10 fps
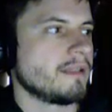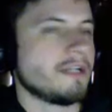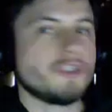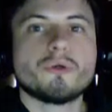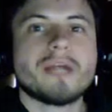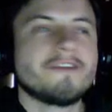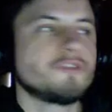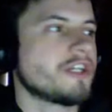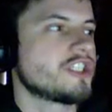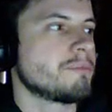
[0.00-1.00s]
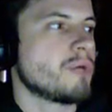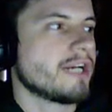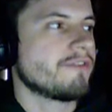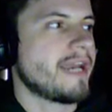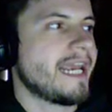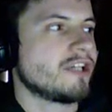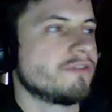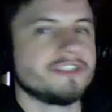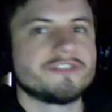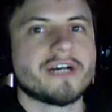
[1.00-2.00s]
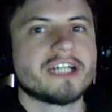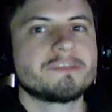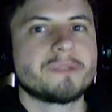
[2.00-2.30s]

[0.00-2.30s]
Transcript: Now you don't have to actually modify any of these files